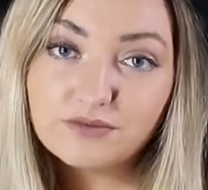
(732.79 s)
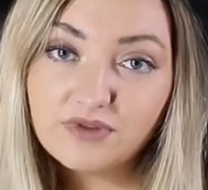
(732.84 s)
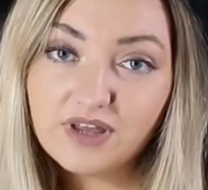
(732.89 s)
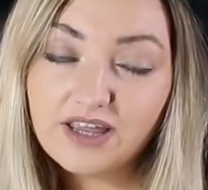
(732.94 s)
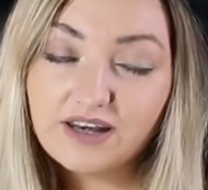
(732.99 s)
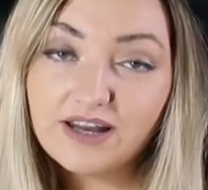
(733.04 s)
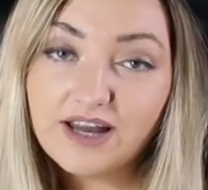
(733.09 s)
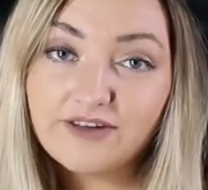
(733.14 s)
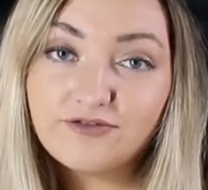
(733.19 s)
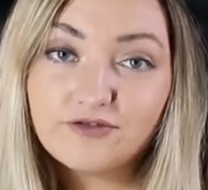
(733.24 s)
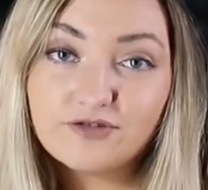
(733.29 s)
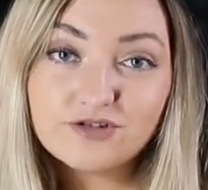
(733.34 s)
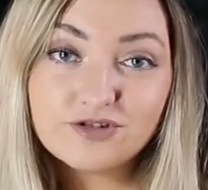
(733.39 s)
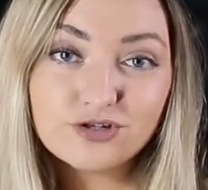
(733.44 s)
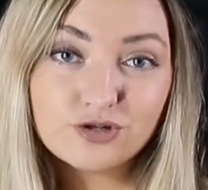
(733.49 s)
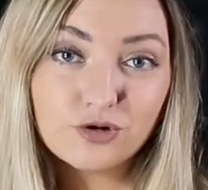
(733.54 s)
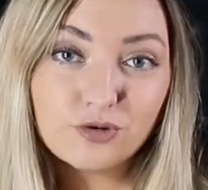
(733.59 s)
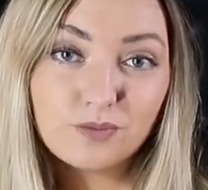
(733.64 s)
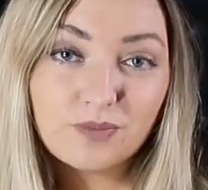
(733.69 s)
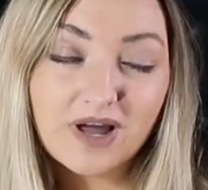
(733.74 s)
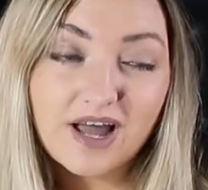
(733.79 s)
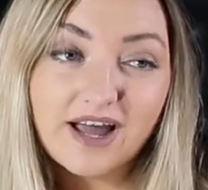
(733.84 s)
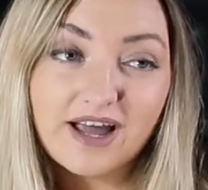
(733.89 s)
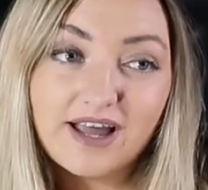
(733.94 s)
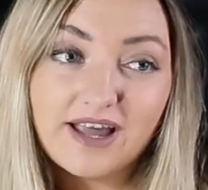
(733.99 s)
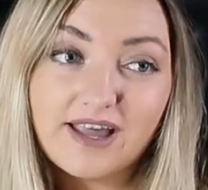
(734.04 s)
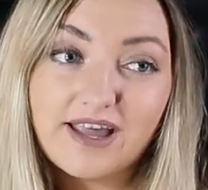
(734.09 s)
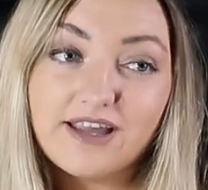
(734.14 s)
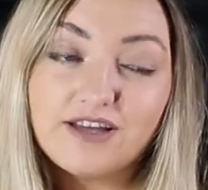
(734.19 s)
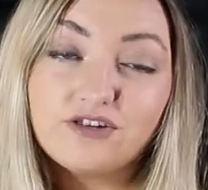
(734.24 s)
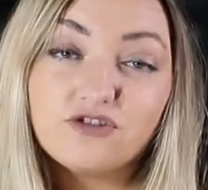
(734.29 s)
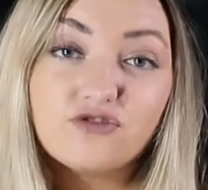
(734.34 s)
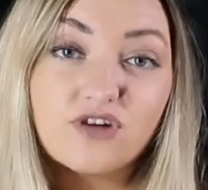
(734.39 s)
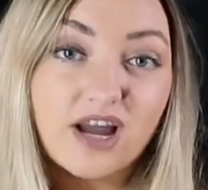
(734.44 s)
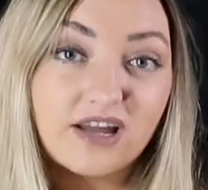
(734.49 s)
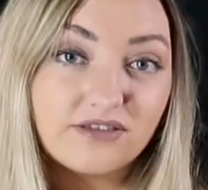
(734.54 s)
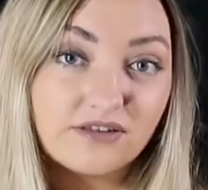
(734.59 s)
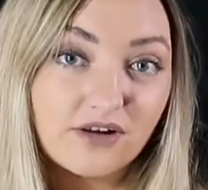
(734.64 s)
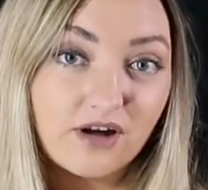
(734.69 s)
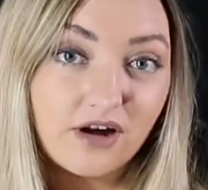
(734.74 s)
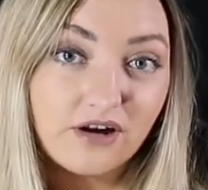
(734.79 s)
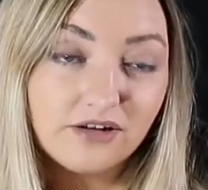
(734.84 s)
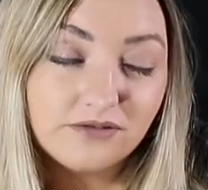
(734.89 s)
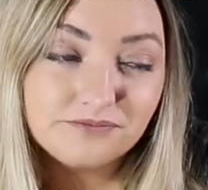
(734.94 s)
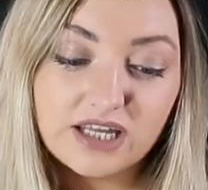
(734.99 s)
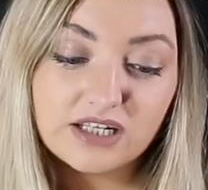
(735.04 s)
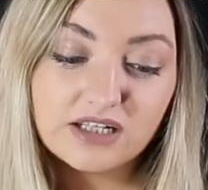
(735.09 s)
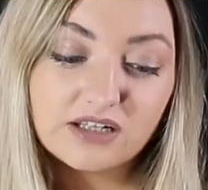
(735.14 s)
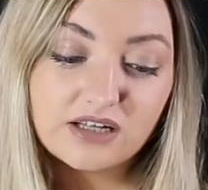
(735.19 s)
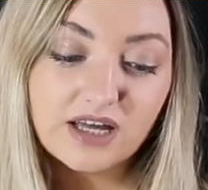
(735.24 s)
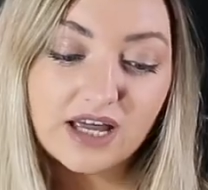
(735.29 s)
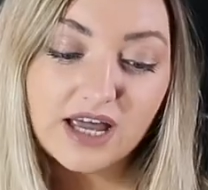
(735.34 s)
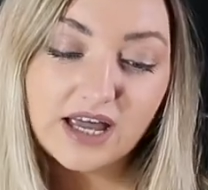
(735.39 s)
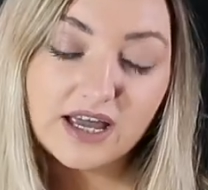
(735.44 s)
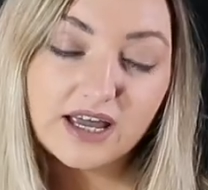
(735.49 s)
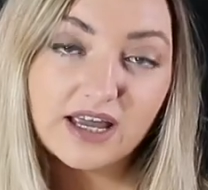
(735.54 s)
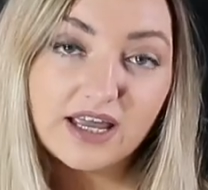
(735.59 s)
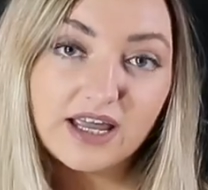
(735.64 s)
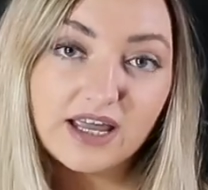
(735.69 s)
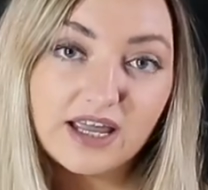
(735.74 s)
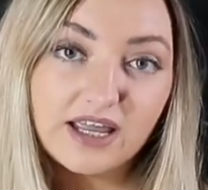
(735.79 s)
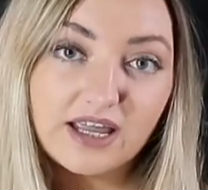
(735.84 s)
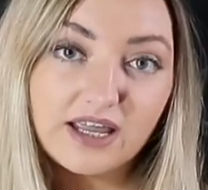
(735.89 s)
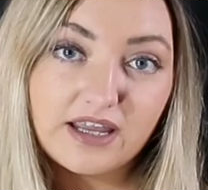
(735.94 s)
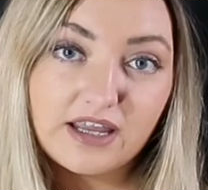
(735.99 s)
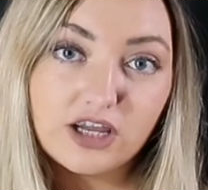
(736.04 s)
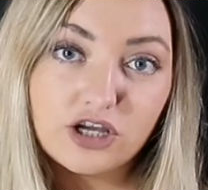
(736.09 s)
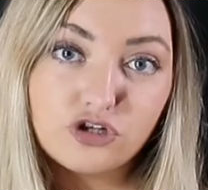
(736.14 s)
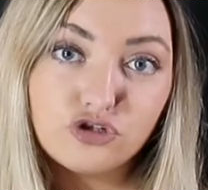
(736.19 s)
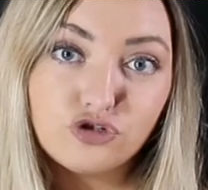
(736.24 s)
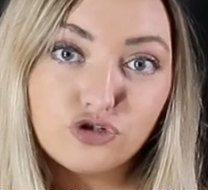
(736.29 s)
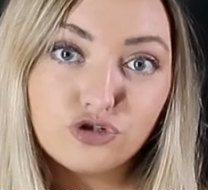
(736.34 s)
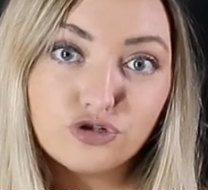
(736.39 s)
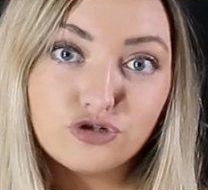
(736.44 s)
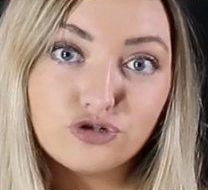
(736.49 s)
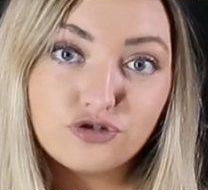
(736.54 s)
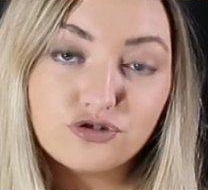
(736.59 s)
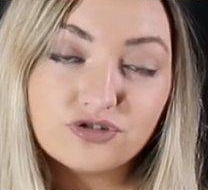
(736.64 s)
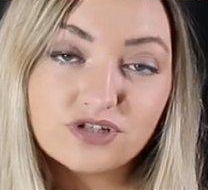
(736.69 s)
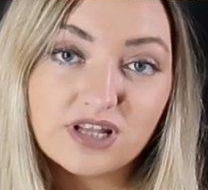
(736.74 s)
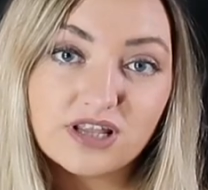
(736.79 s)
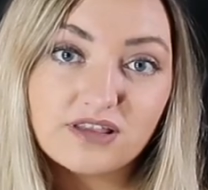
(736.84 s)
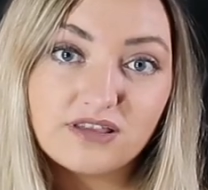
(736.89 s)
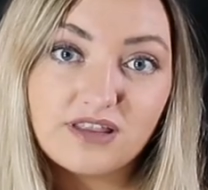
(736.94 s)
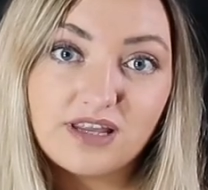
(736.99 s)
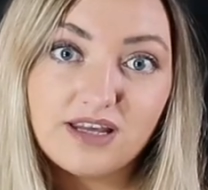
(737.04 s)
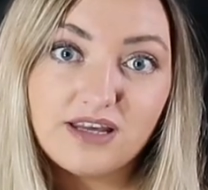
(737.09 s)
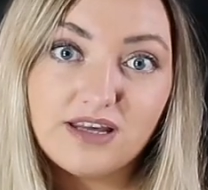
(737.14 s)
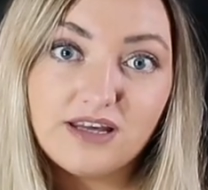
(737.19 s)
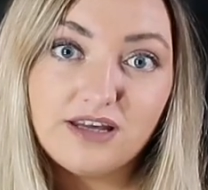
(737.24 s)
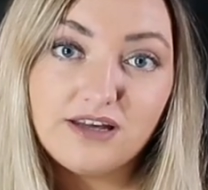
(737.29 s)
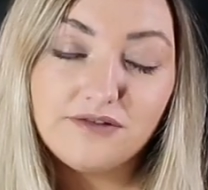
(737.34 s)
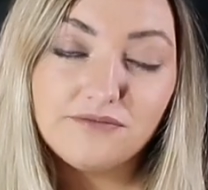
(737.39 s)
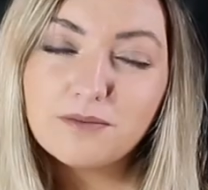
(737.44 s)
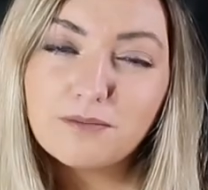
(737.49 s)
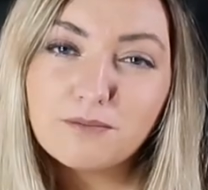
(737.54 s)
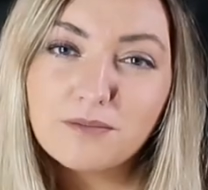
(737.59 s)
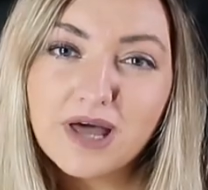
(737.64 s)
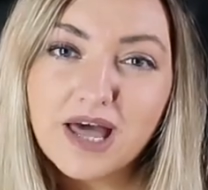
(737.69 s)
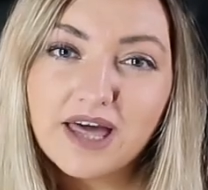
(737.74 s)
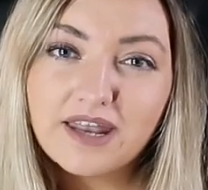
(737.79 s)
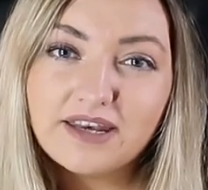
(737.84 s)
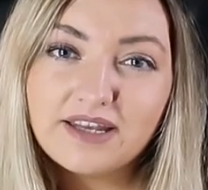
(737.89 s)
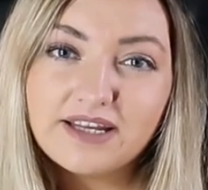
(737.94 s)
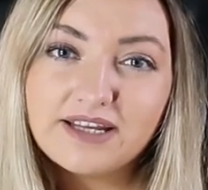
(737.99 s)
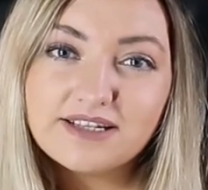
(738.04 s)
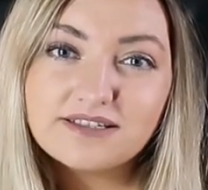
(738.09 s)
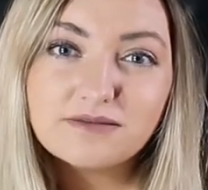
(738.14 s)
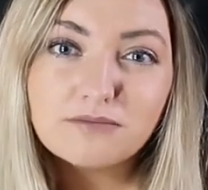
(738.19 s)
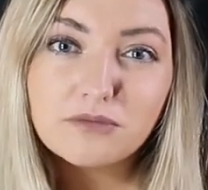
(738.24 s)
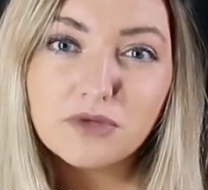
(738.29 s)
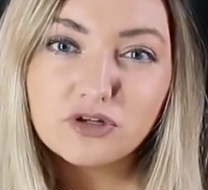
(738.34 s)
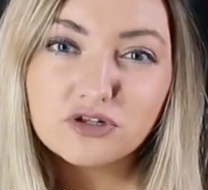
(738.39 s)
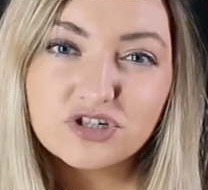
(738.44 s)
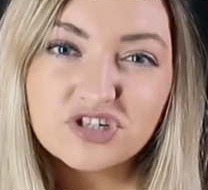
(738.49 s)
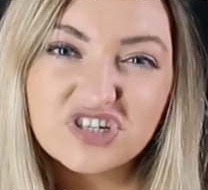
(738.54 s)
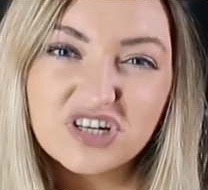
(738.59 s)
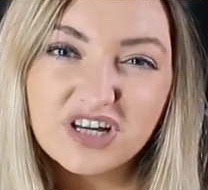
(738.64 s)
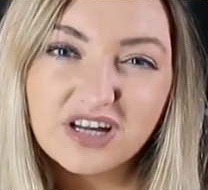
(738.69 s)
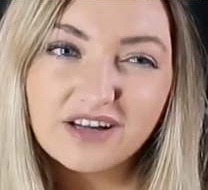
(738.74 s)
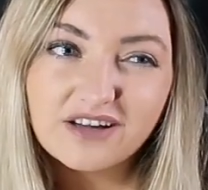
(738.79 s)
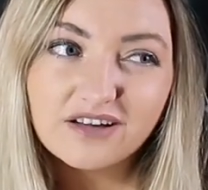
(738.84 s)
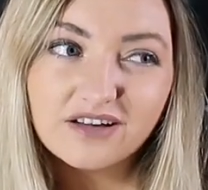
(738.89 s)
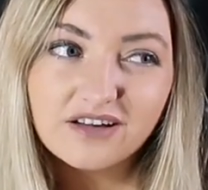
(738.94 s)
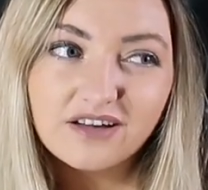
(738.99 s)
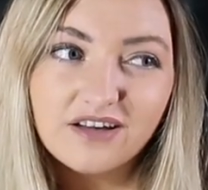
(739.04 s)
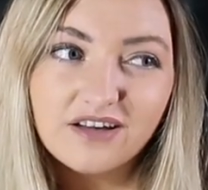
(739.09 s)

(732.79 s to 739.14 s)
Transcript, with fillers: Then after the soap, I dried the car and I used the Manny's Milkshake